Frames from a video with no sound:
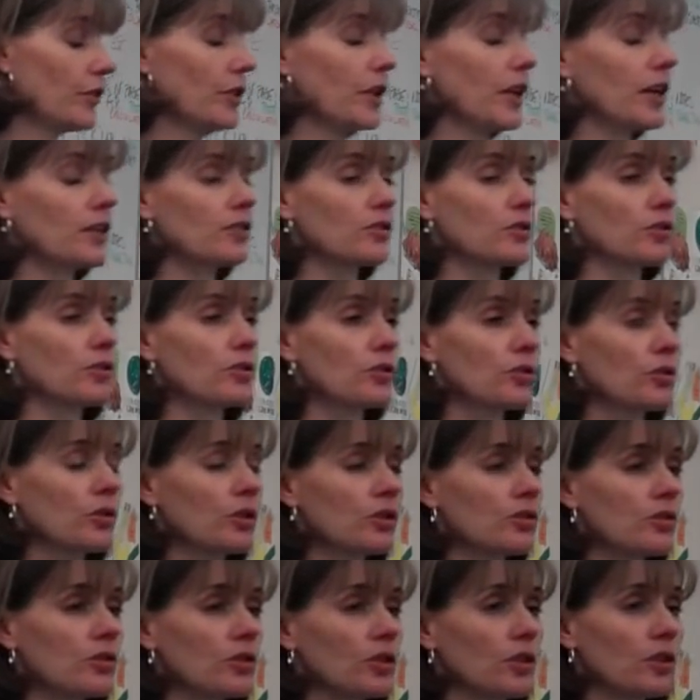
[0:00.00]
The answer is
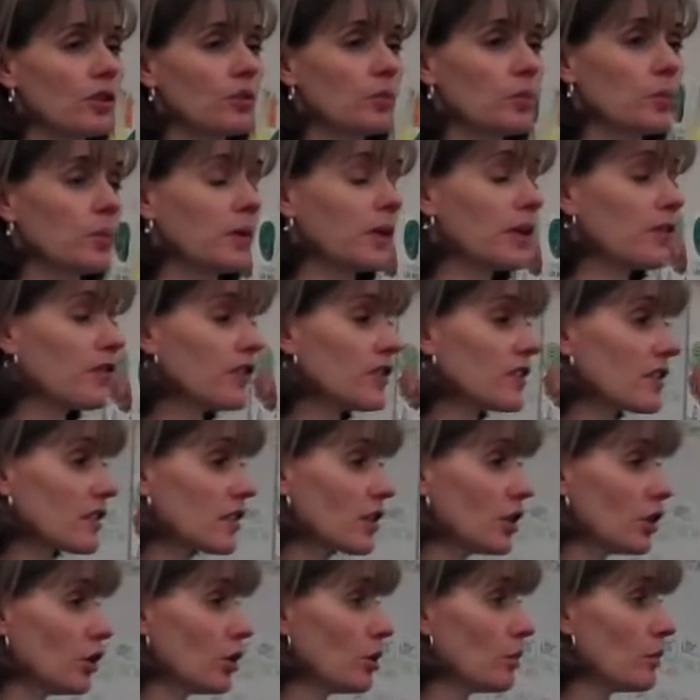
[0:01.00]
units cubed, but if it's a
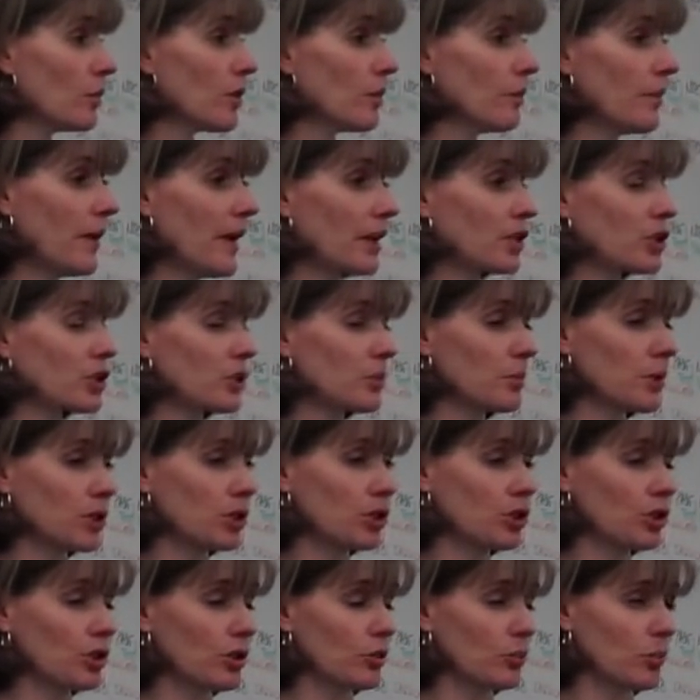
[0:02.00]
cube, the
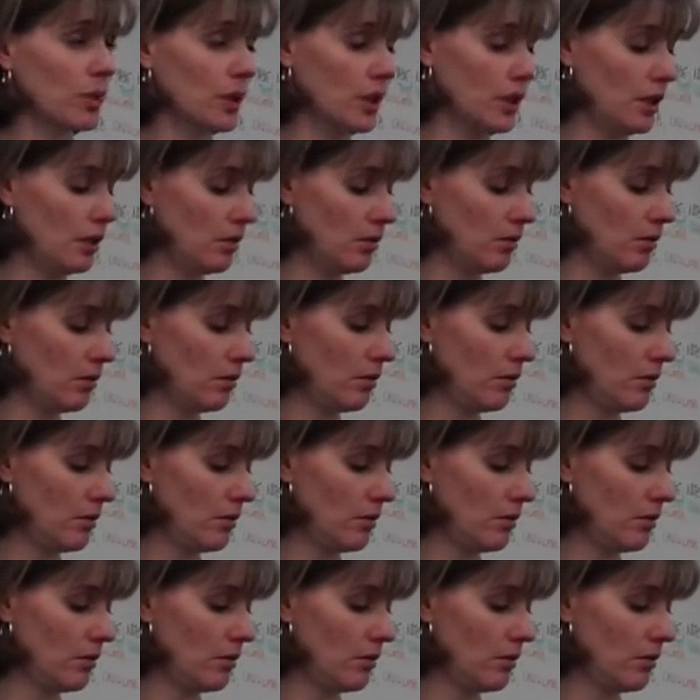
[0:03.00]
measurement should be